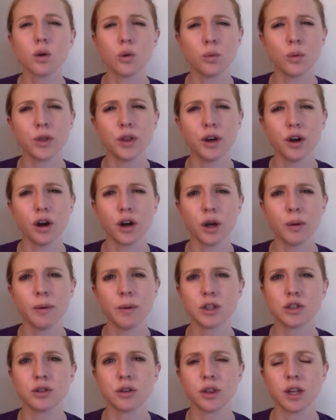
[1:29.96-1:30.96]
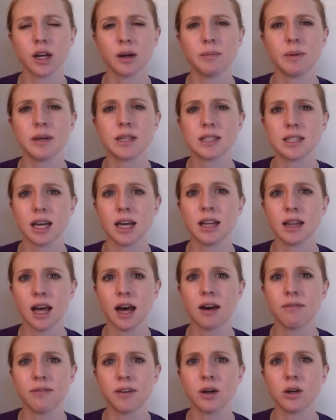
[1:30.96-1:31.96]
with the occupational therapist in
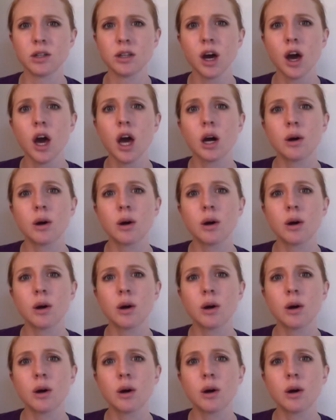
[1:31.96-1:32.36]
that field,